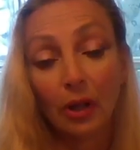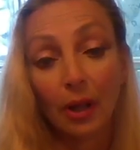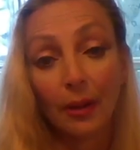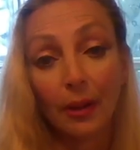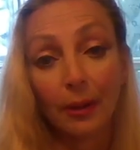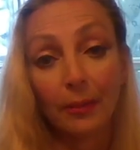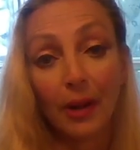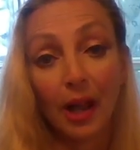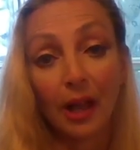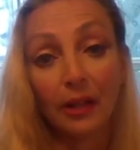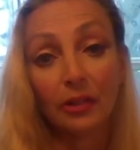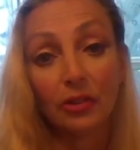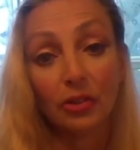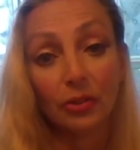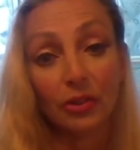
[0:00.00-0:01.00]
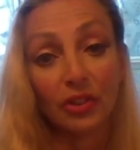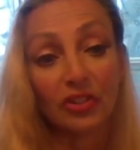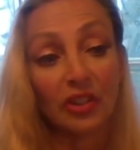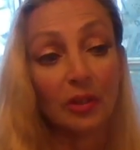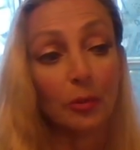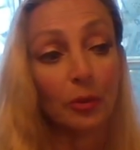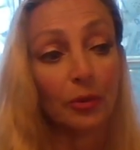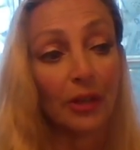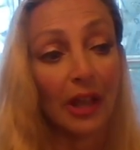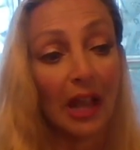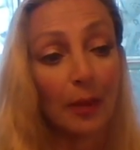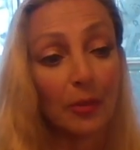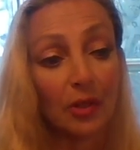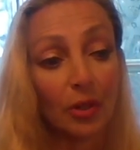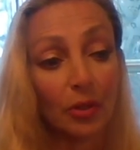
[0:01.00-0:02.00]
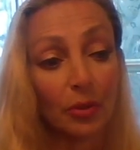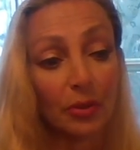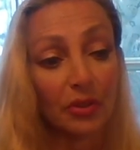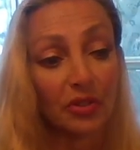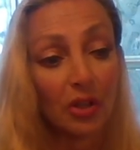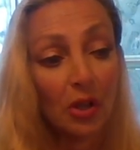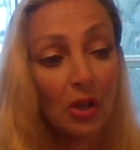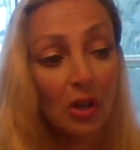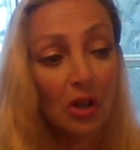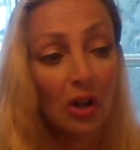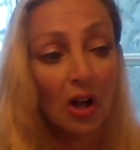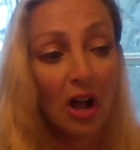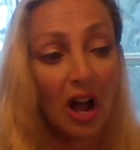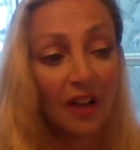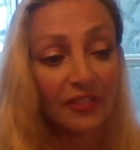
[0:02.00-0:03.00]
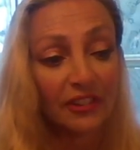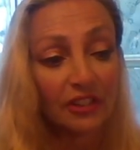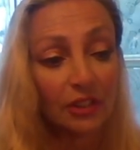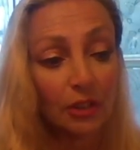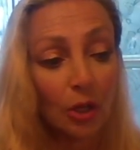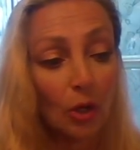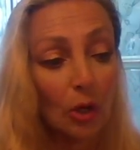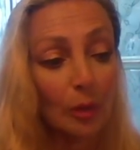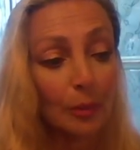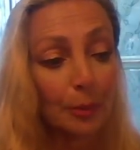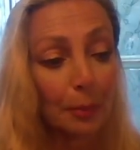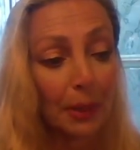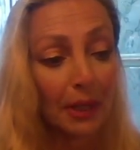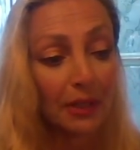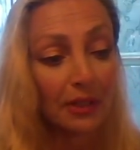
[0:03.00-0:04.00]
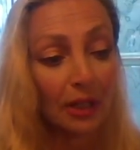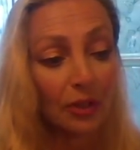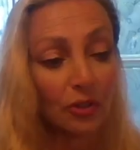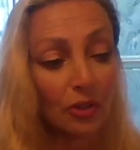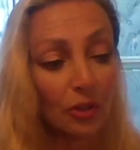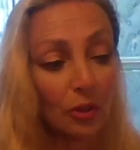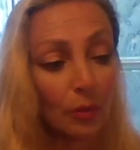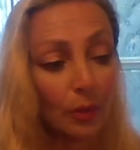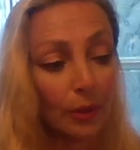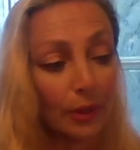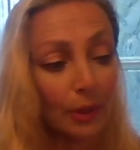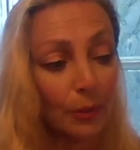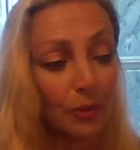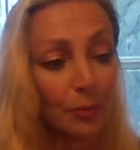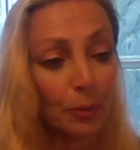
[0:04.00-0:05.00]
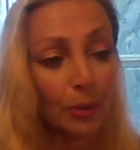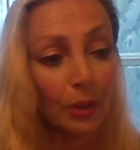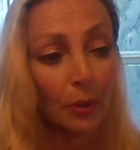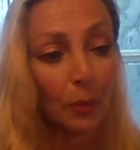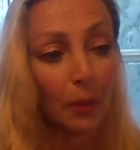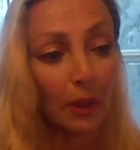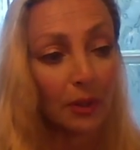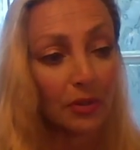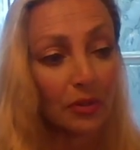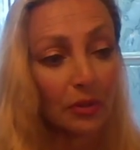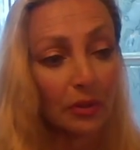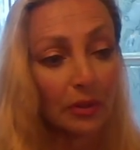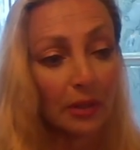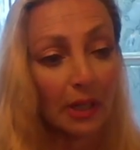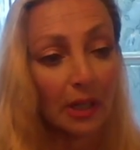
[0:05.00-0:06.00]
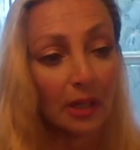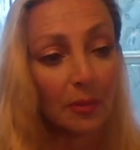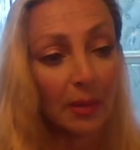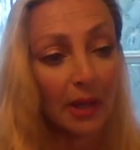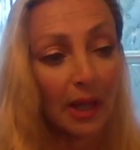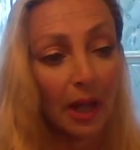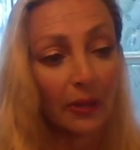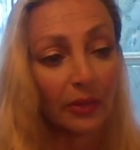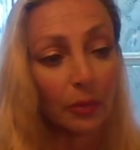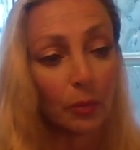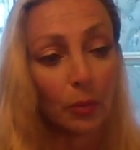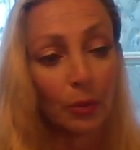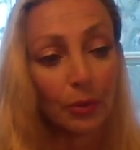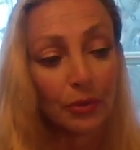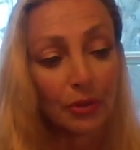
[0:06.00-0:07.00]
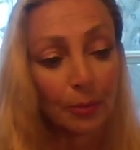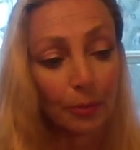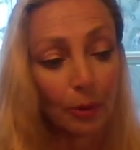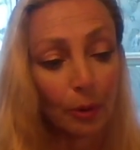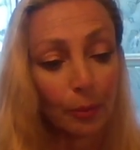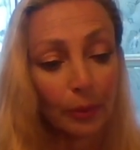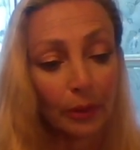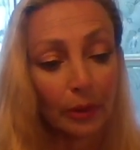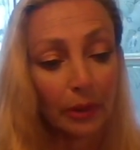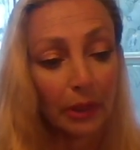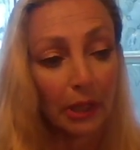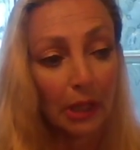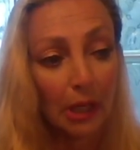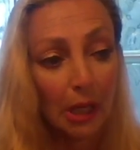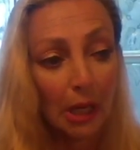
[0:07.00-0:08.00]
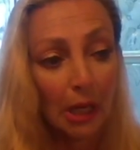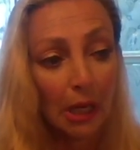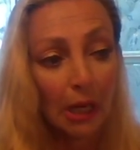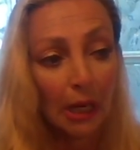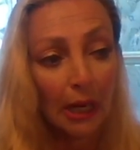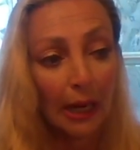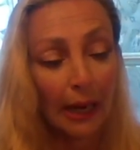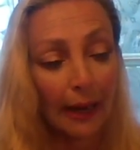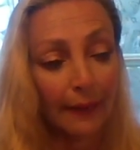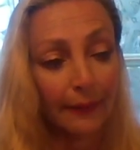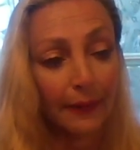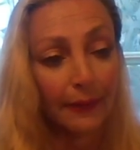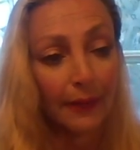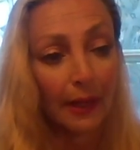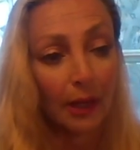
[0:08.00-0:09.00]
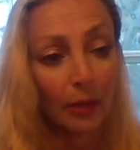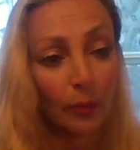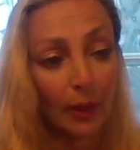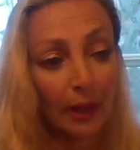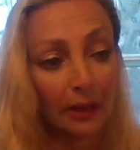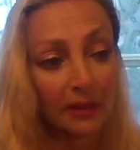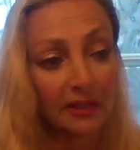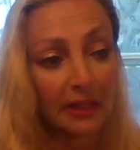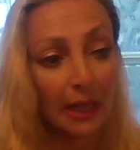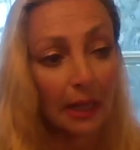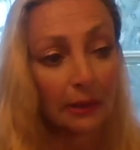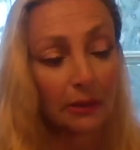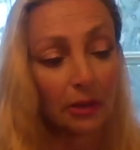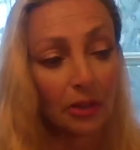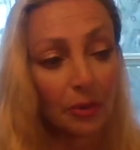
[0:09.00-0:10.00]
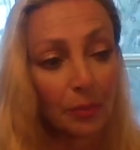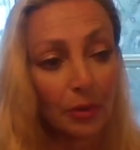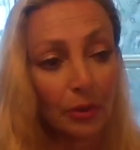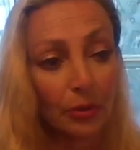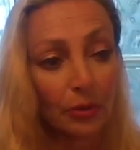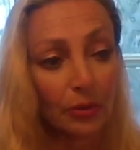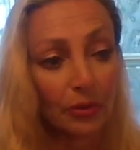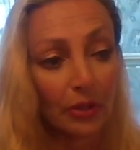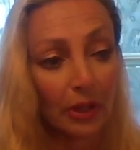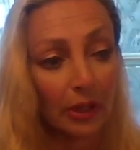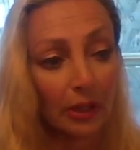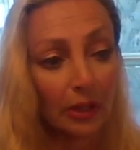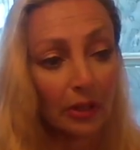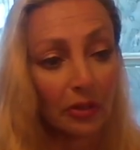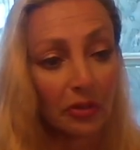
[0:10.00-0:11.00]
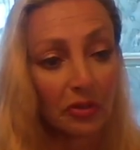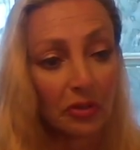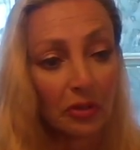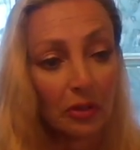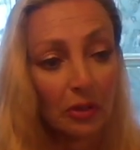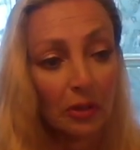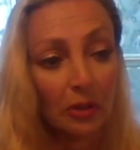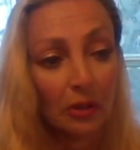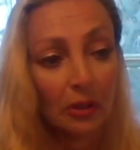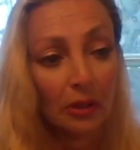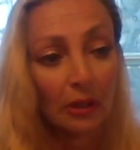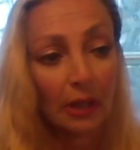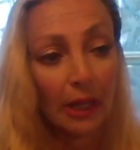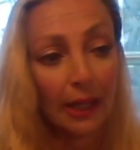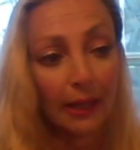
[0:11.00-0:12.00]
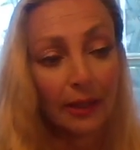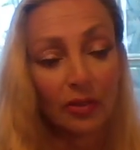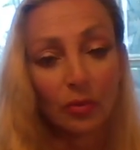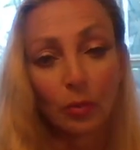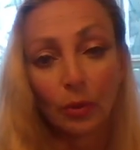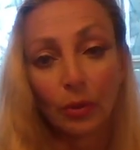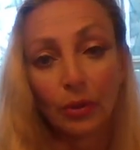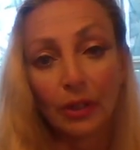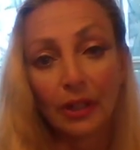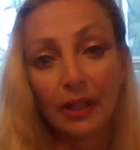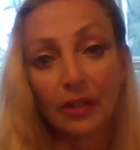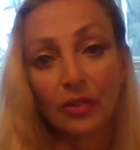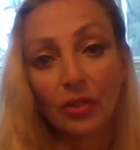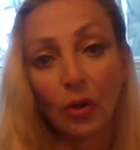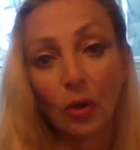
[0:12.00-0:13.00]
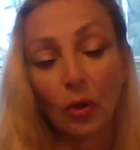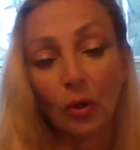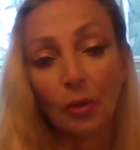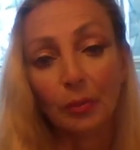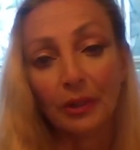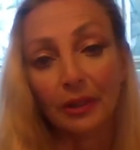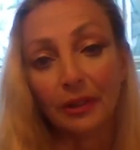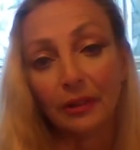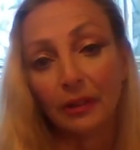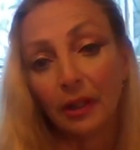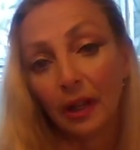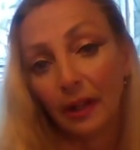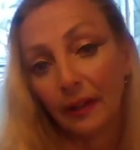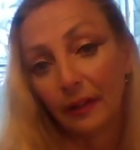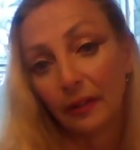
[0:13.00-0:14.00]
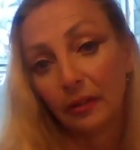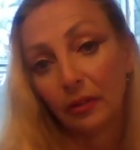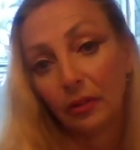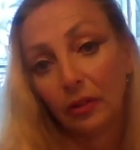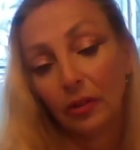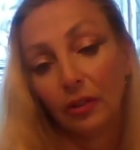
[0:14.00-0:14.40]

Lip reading: I'm not doing this anymore. They had me go to his office and home and pay attention to where he was putting what so that they could make out the warrants appropriately. And then they ransacked the computers at his work and at his home, and